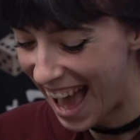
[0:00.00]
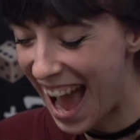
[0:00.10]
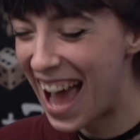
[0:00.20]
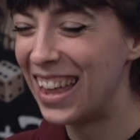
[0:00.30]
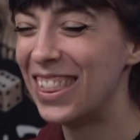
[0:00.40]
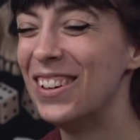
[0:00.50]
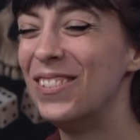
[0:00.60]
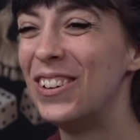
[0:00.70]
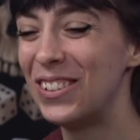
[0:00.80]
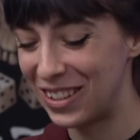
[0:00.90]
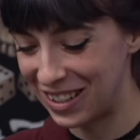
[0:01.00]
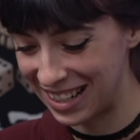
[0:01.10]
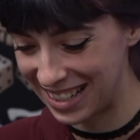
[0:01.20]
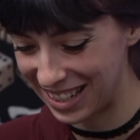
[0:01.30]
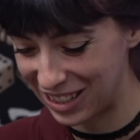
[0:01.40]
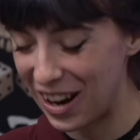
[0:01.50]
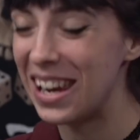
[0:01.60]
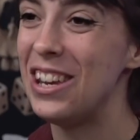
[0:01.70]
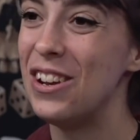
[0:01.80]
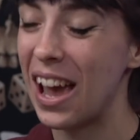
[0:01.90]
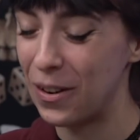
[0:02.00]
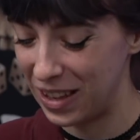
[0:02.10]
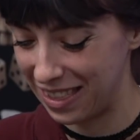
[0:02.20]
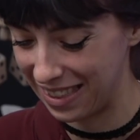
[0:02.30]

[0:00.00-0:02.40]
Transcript: The warlord trait you get with